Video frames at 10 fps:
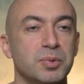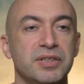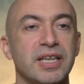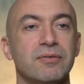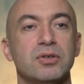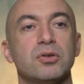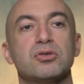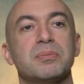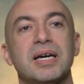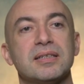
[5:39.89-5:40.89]
will never
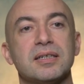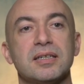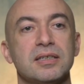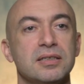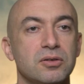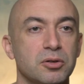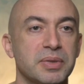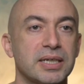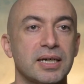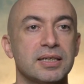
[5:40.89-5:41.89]
automatically or
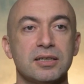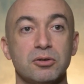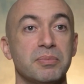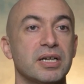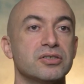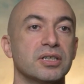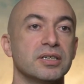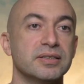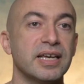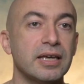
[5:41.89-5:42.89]
mechanically or
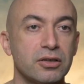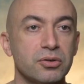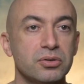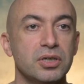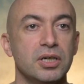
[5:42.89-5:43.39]
magically take you